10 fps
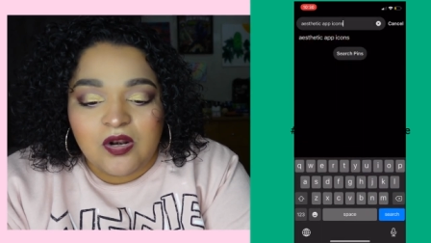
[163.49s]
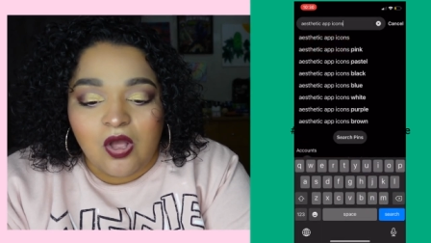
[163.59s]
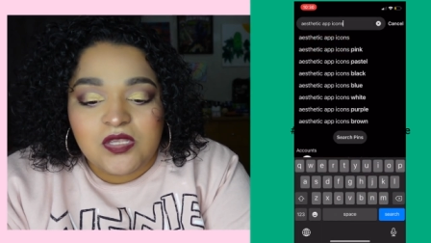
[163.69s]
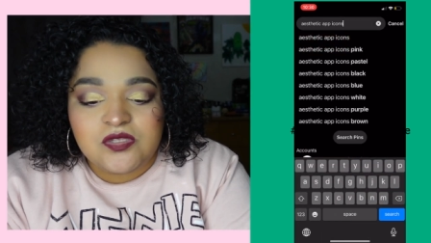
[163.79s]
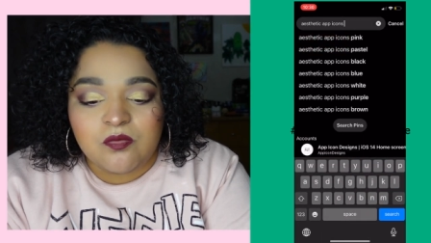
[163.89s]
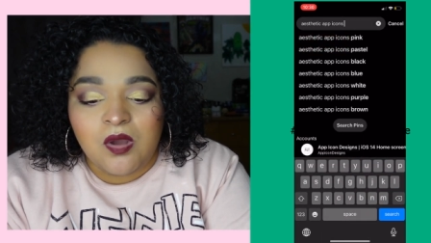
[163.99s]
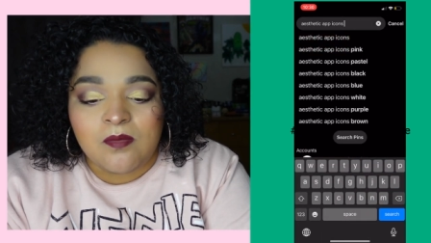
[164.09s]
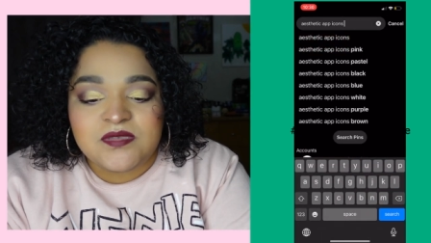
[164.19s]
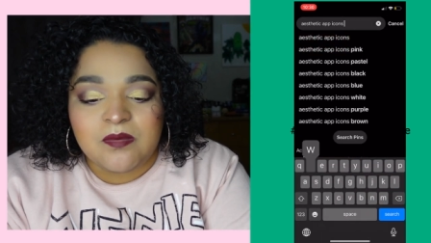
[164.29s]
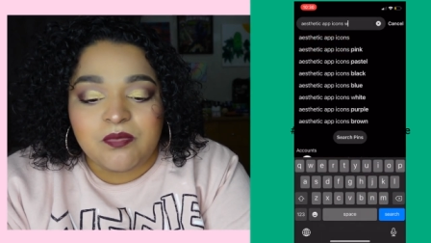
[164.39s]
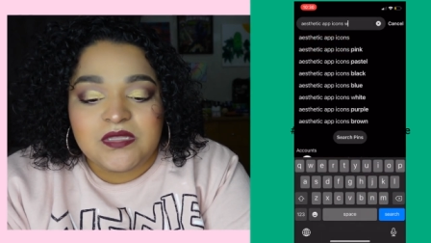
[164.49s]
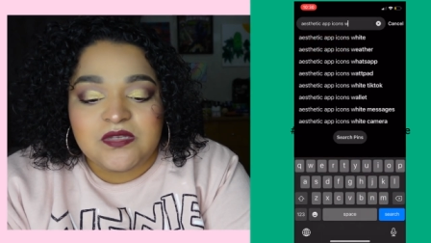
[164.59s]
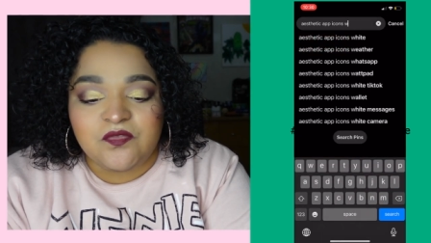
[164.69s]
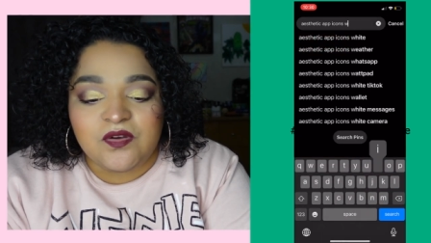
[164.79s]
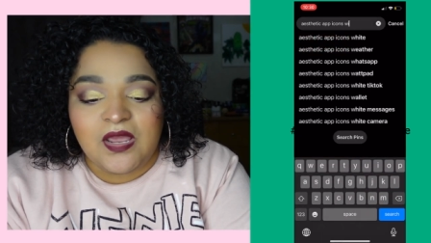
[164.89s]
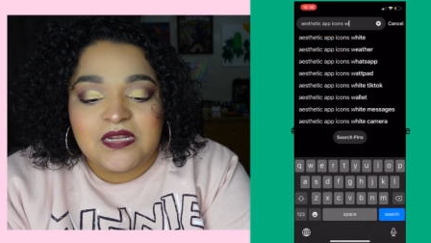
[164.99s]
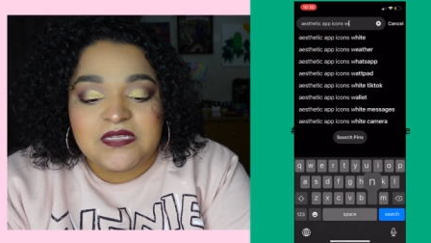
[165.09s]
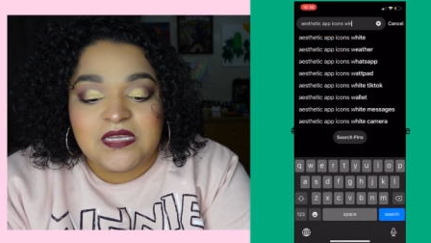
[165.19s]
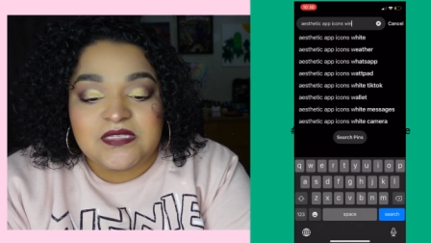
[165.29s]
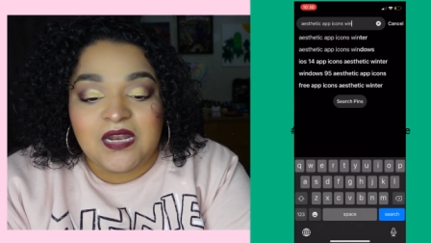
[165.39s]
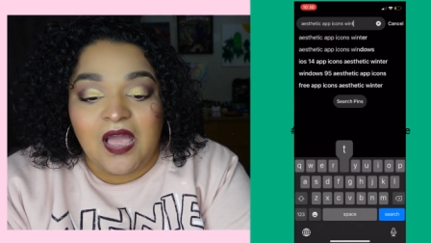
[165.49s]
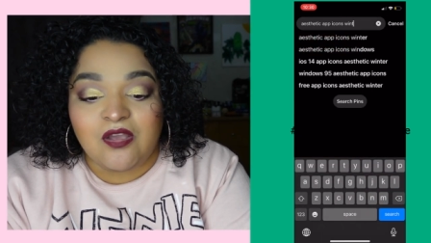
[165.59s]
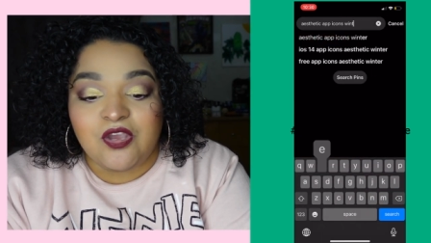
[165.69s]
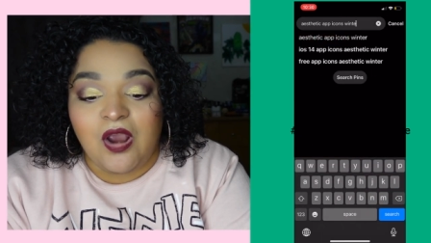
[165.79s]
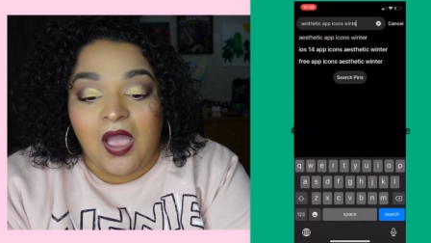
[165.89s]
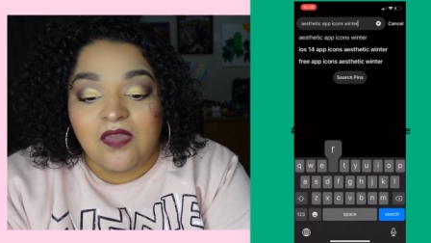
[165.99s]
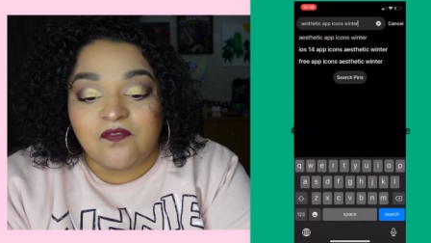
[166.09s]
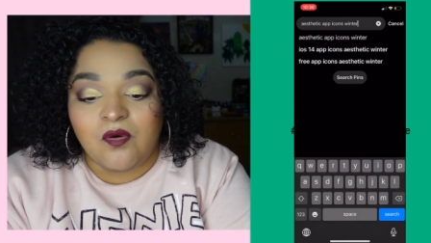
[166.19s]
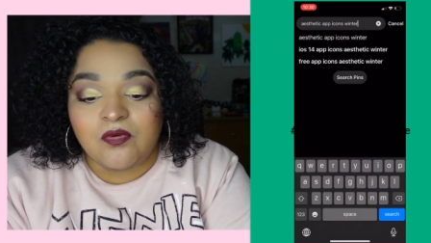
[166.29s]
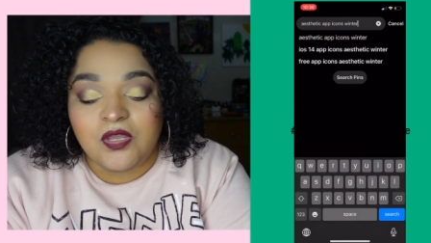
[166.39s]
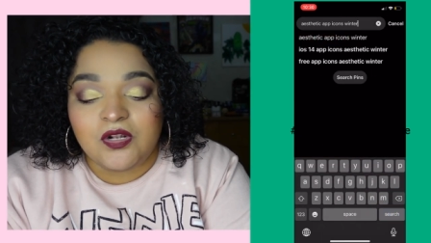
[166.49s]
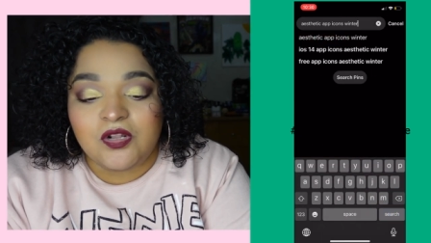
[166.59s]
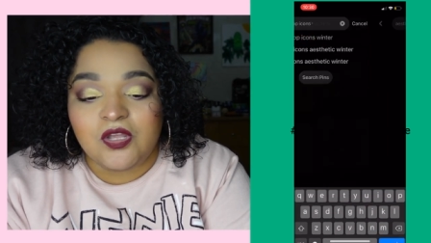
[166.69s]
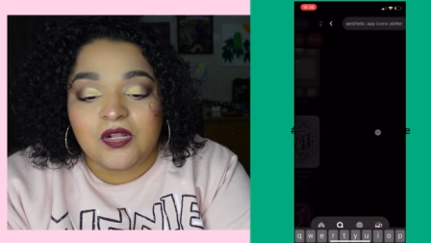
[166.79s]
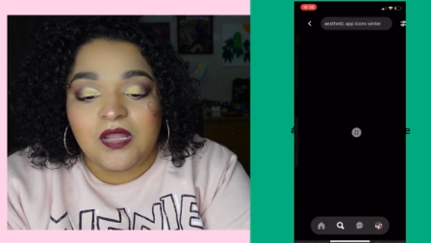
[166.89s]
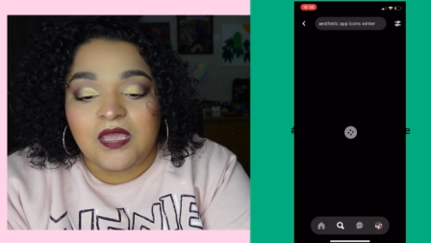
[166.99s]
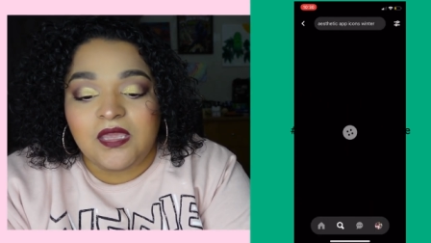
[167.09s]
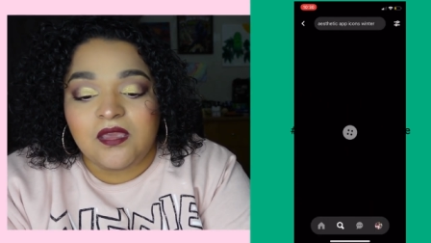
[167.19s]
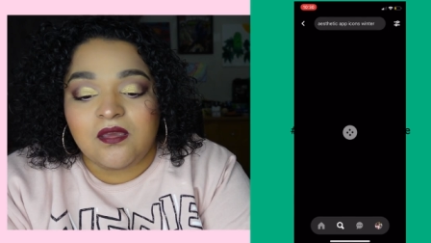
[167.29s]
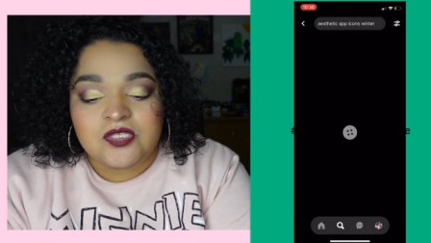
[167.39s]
It also comes up with different ideas on how your iPhone can look like.